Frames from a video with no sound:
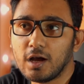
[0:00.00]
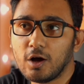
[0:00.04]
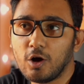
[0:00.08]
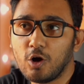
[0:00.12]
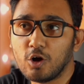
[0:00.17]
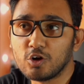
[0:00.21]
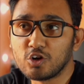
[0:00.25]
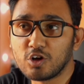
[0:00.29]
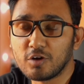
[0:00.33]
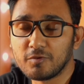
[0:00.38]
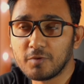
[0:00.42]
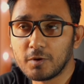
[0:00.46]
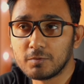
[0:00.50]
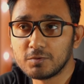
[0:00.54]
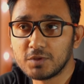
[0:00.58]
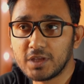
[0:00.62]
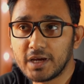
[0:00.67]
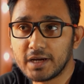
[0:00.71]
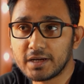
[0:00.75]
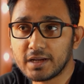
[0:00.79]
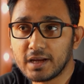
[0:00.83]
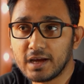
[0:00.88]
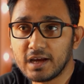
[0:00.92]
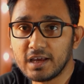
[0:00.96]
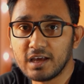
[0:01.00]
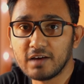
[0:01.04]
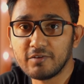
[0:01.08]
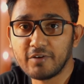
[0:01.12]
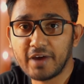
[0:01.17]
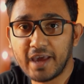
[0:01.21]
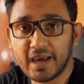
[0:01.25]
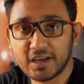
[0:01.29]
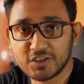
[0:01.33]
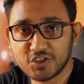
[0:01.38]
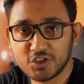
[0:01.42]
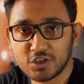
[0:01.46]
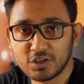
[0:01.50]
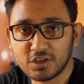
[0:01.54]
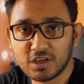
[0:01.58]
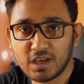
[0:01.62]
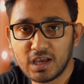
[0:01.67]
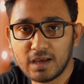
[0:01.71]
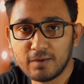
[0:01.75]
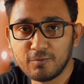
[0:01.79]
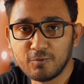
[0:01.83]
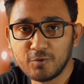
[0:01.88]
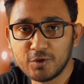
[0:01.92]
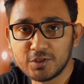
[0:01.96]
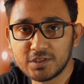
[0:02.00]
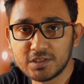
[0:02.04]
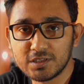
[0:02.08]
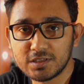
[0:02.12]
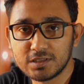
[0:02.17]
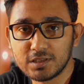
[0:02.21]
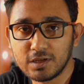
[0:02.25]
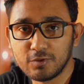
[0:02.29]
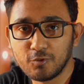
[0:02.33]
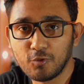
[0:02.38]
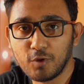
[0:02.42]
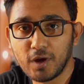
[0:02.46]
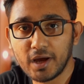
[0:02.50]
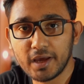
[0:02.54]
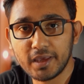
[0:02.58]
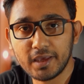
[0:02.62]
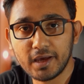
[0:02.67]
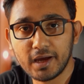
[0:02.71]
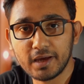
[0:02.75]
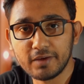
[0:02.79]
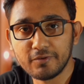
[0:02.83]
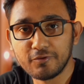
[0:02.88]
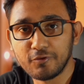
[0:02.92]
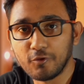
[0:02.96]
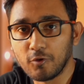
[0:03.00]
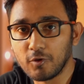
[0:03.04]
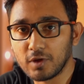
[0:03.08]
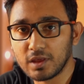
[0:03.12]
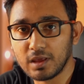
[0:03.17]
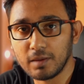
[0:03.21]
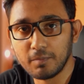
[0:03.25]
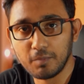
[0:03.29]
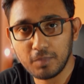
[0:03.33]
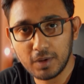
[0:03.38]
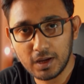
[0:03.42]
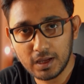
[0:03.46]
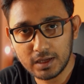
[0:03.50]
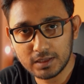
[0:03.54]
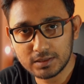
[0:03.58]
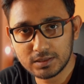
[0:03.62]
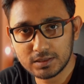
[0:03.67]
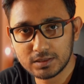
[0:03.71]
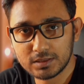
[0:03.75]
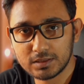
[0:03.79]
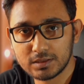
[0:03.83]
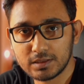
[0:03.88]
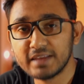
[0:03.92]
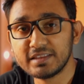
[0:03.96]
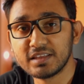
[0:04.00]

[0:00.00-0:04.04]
On top of that, I have an action cam, which is the YI 4K Plus.